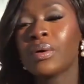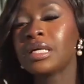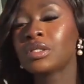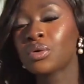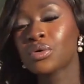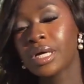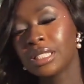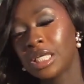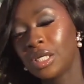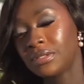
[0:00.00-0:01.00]
it's so
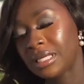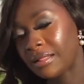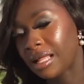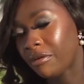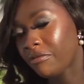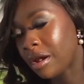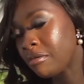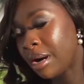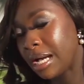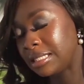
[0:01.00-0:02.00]
crazy you said that. A friend
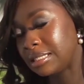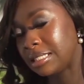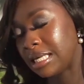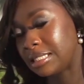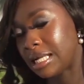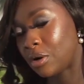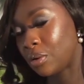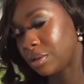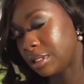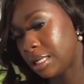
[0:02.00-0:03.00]
of mine says that
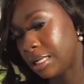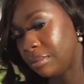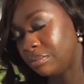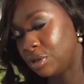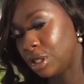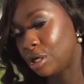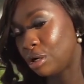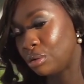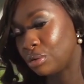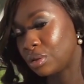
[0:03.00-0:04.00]
all the time. She
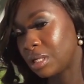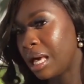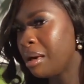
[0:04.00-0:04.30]
goes,